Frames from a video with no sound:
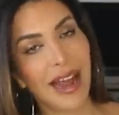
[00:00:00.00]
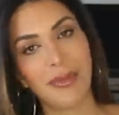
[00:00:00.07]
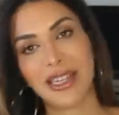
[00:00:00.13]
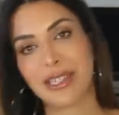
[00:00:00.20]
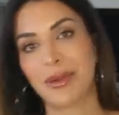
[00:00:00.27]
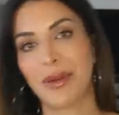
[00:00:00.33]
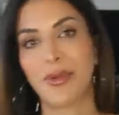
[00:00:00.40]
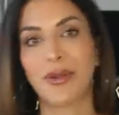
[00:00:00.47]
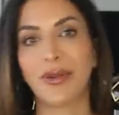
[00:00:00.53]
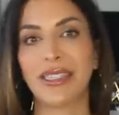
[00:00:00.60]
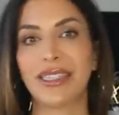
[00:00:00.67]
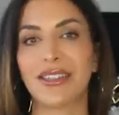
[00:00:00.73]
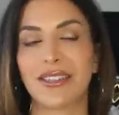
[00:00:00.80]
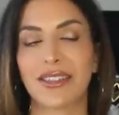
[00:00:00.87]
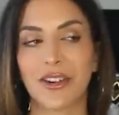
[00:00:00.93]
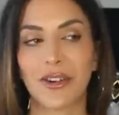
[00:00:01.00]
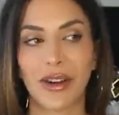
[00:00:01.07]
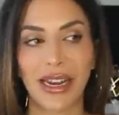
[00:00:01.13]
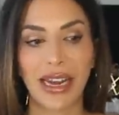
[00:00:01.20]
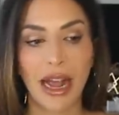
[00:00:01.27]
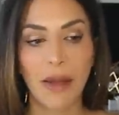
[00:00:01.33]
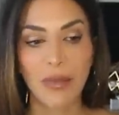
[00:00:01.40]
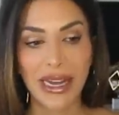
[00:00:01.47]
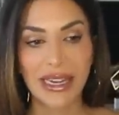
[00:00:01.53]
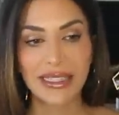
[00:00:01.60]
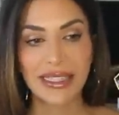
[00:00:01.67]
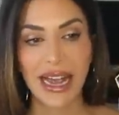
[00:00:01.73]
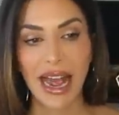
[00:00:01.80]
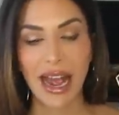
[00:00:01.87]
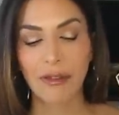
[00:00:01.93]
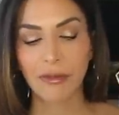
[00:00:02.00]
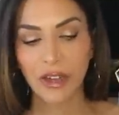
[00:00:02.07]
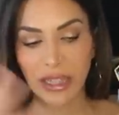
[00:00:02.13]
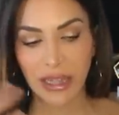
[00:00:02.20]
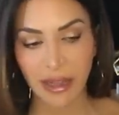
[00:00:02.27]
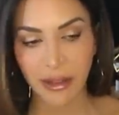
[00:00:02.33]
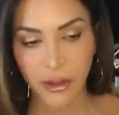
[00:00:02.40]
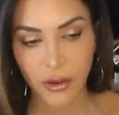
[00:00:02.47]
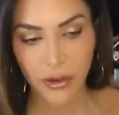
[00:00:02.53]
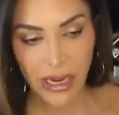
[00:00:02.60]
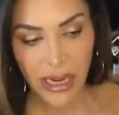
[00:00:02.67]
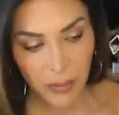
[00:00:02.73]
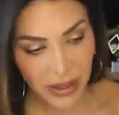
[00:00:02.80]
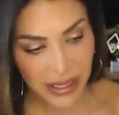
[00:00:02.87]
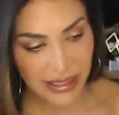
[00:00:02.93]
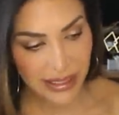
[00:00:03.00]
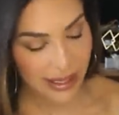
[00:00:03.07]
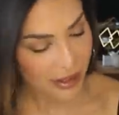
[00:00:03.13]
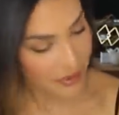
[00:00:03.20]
It makes my ponytails look great. It makes everything look great because it